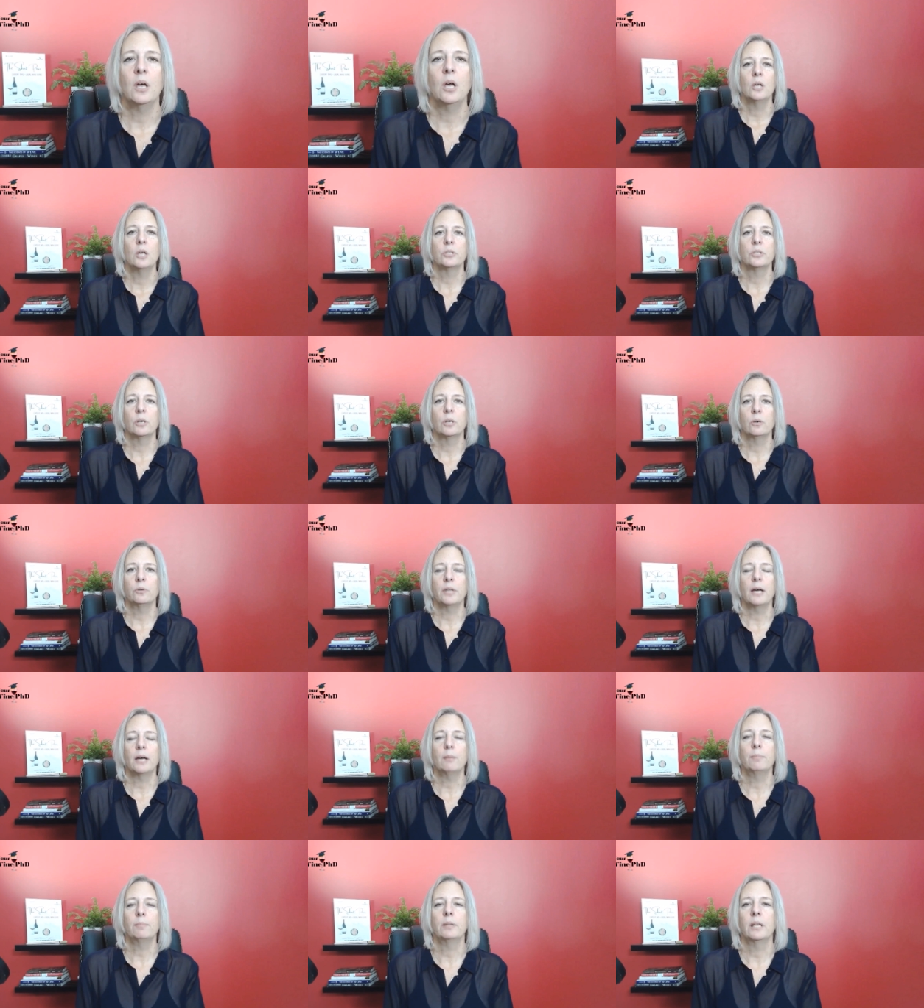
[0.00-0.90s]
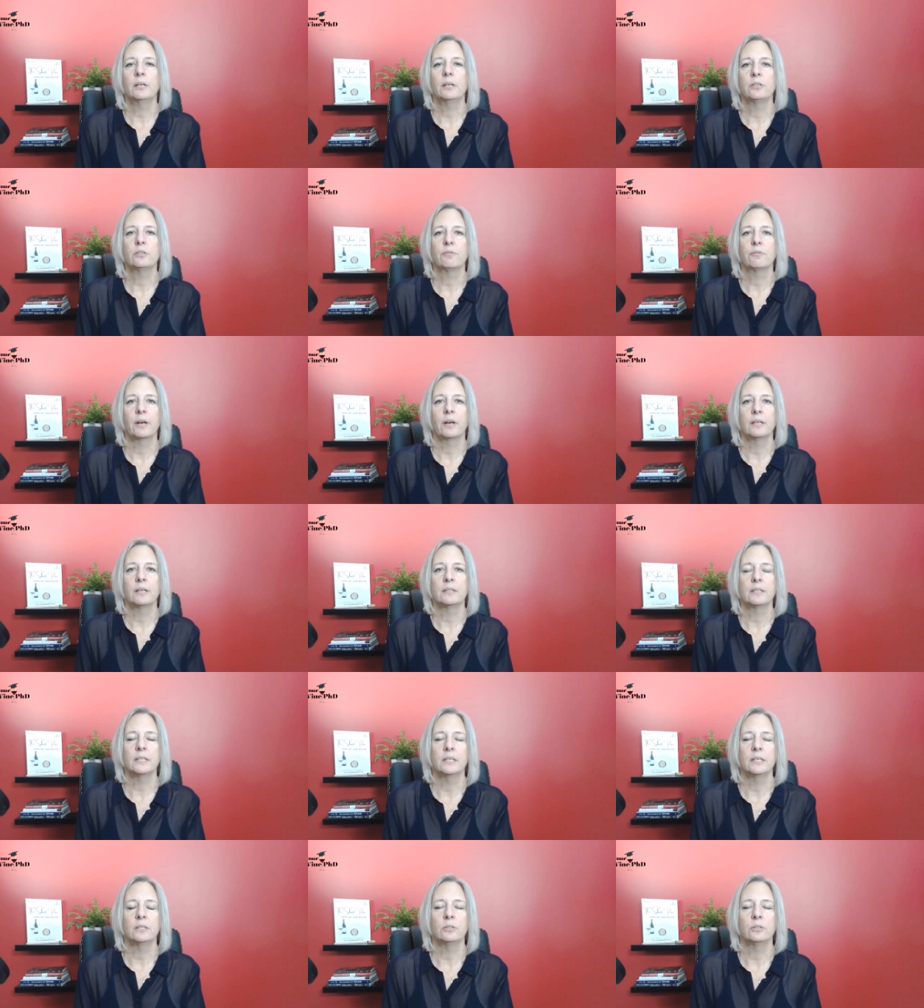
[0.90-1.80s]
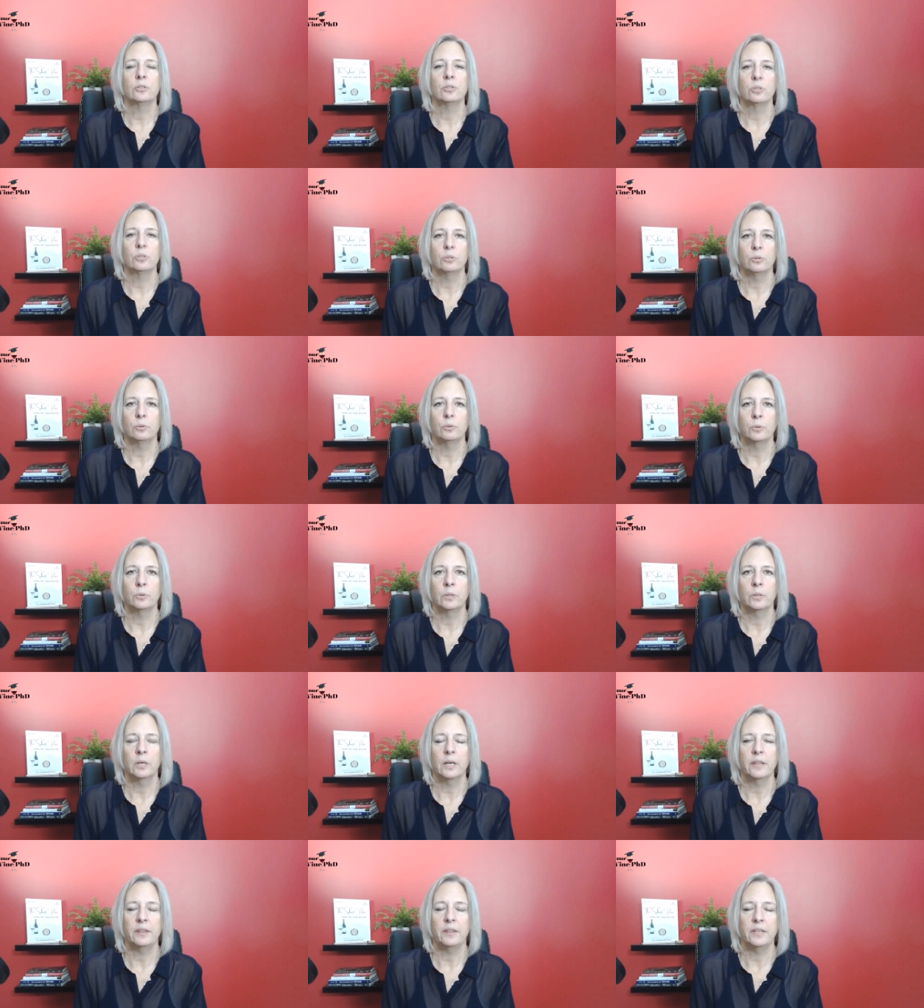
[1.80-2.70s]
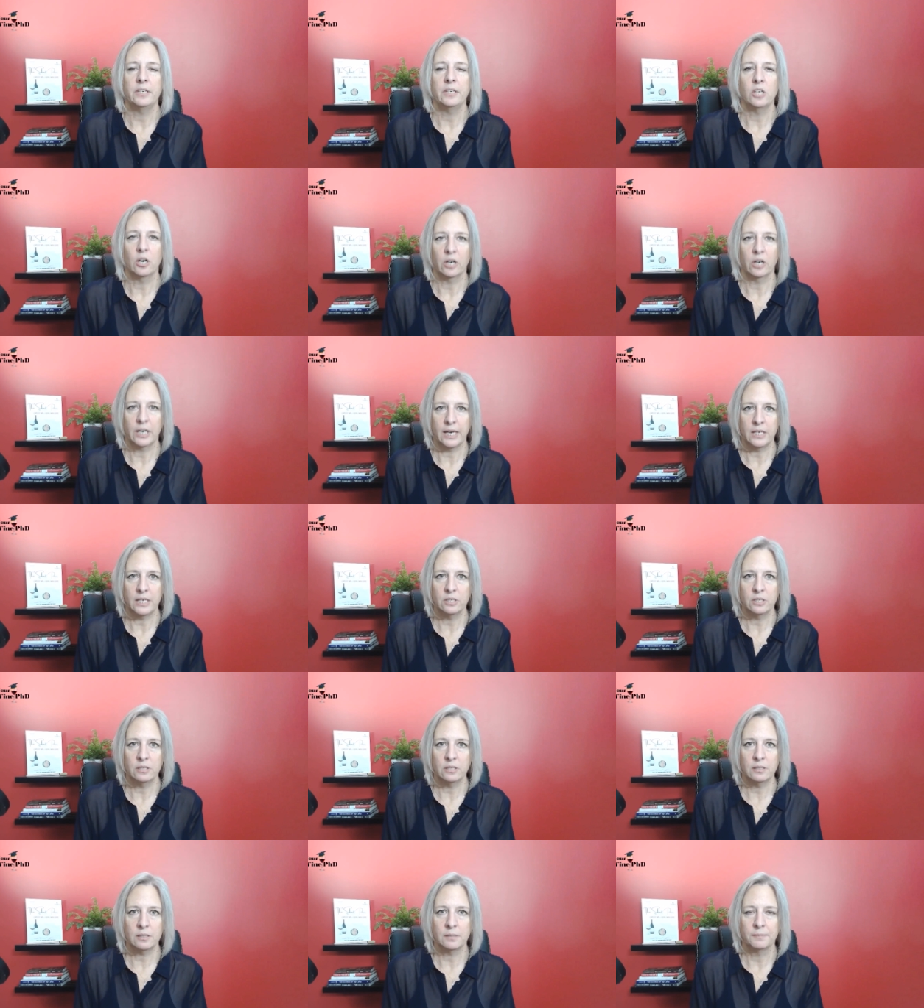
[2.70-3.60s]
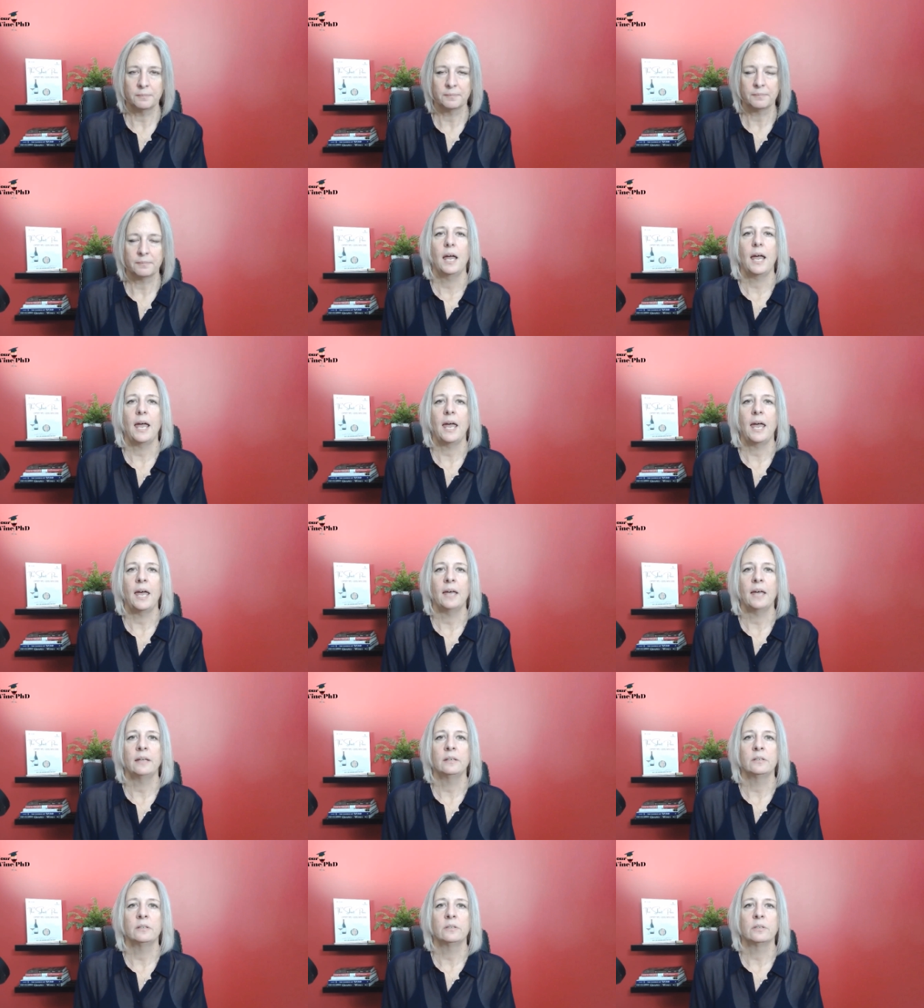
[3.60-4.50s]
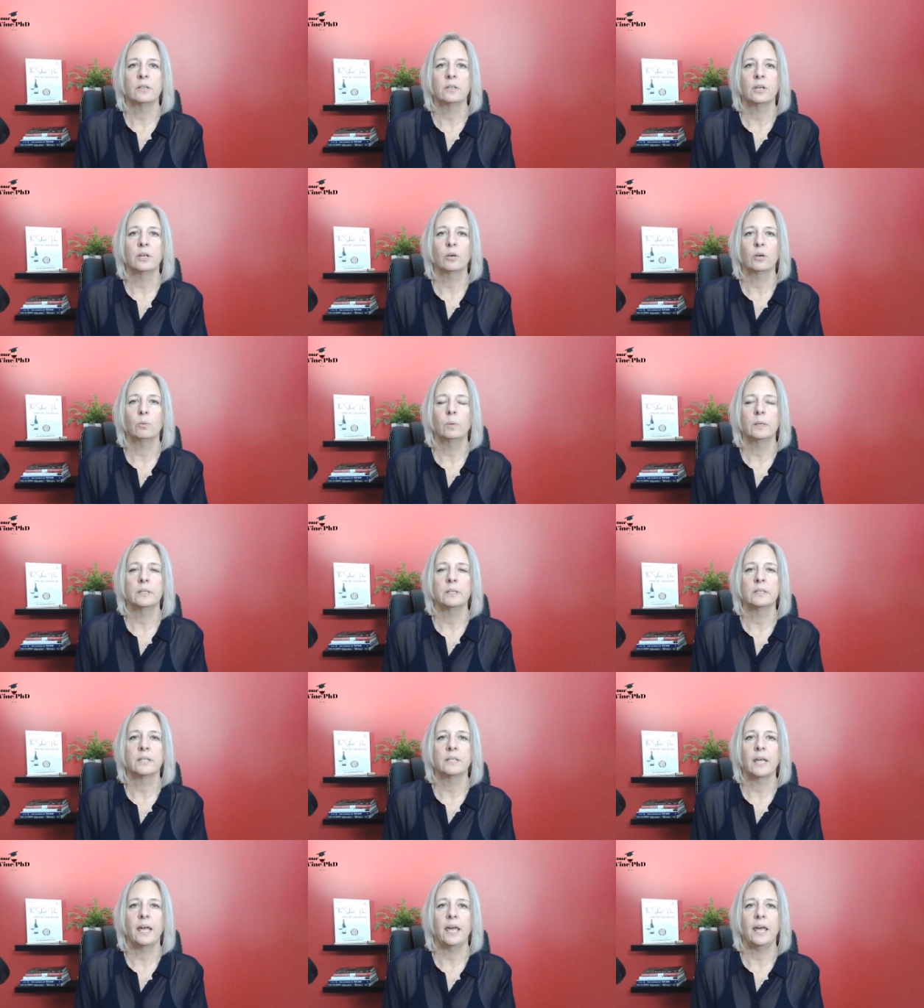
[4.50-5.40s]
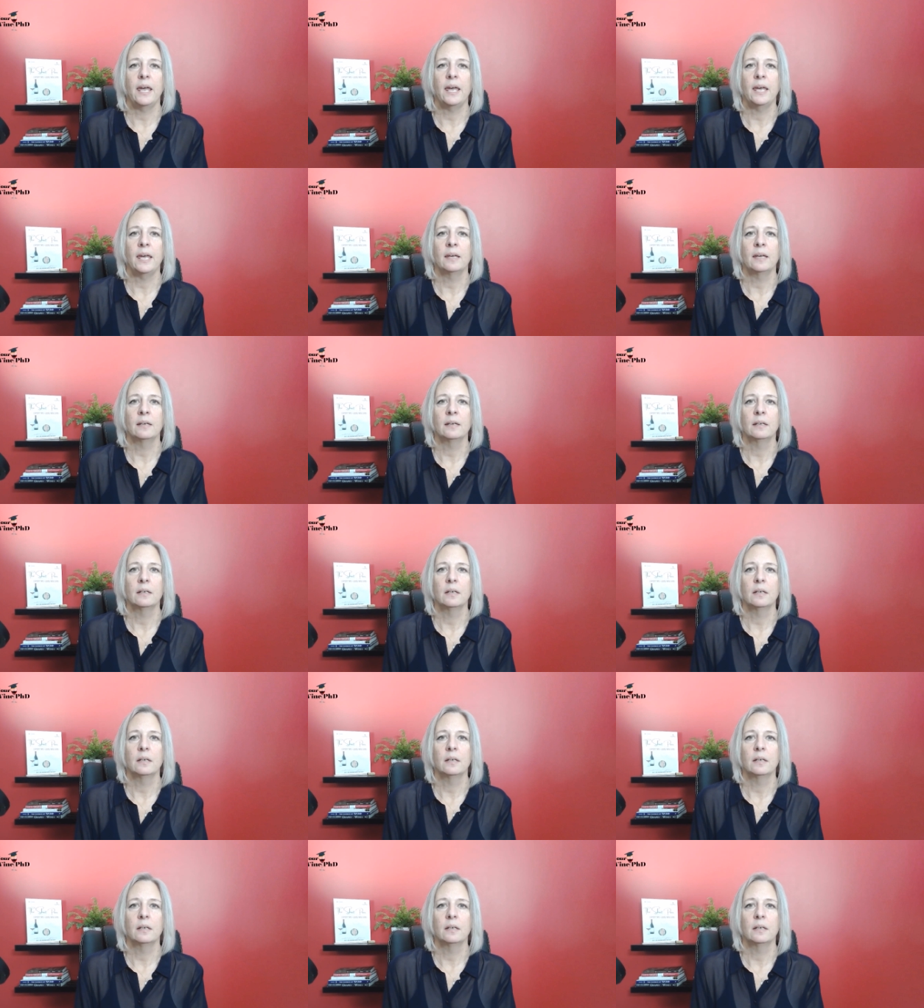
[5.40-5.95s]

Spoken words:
So that plunged France into the Dark Ages, and there was a